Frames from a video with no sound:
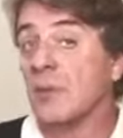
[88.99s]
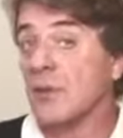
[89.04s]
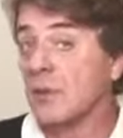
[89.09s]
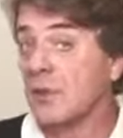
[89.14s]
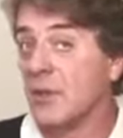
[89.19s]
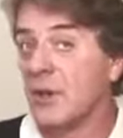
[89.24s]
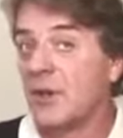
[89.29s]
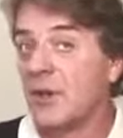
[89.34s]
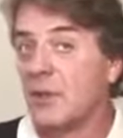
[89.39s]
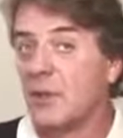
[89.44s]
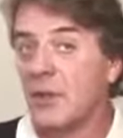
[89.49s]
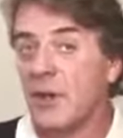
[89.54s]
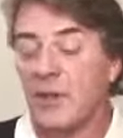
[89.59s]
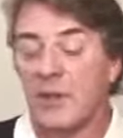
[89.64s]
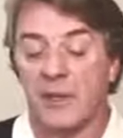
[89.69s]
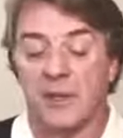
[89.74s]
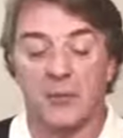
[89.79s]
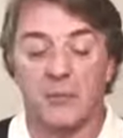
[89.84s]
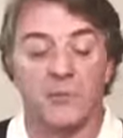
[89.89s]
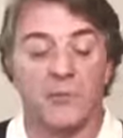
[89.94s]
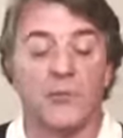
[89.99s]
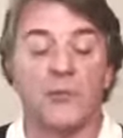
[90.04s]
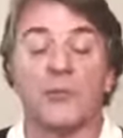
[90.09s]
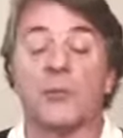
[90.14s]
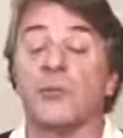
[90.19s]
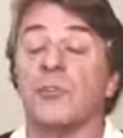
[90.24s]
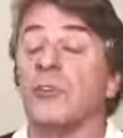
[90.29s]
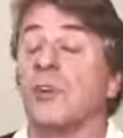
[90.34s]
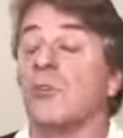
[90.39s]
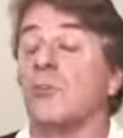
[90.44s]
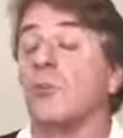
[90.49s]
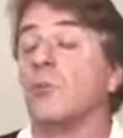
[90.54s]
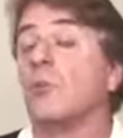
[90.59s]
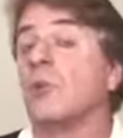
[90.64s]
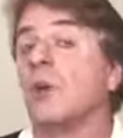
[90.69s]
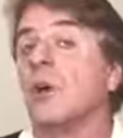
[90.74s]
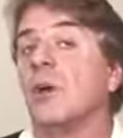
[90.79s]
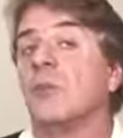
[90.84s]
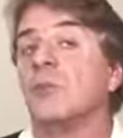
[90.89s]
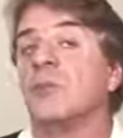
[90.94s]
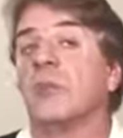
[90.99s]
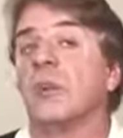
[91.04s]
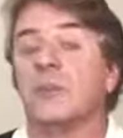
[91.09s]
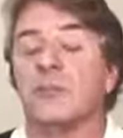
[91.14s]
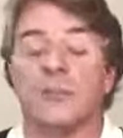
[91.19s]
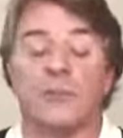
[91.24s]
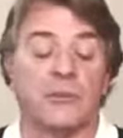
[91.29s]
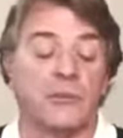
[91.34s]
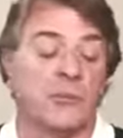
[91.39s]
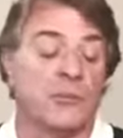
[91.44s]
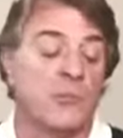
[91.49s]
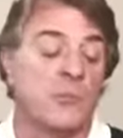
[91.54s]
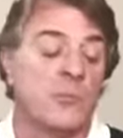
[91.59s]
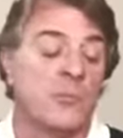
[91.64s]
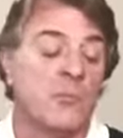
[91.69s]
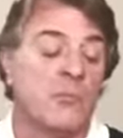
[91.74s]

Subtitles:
an iron head through several processes.